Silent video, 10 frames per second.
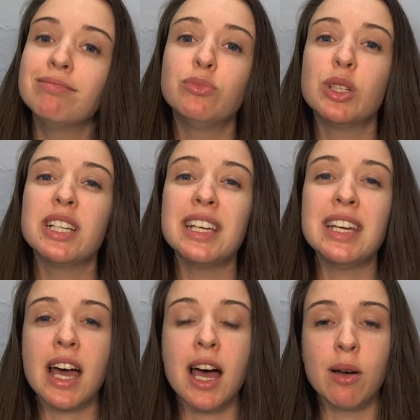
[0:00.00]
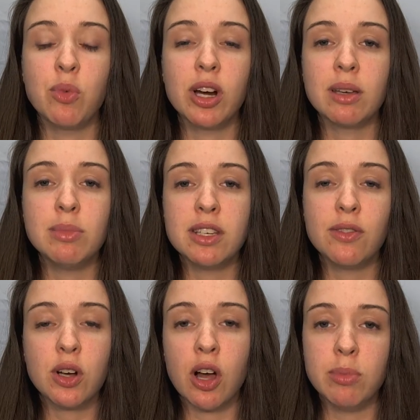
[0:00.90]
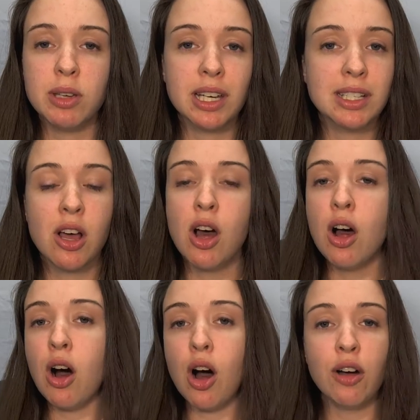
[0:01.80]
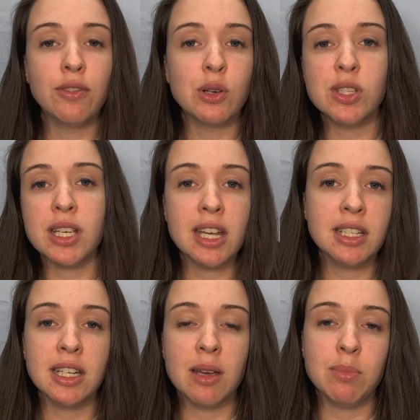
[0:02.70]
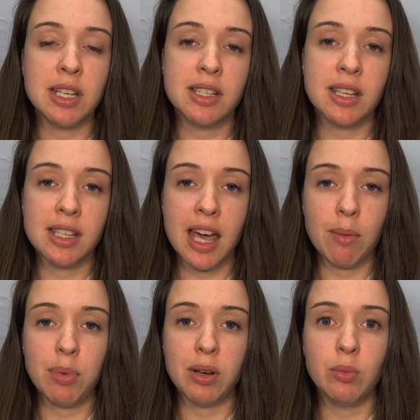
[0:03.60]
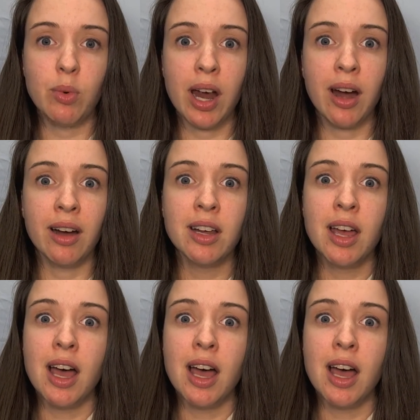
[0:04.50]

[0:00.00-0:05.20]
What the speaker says: really, where it can be difficult because all of those day-to-day pieces happen, where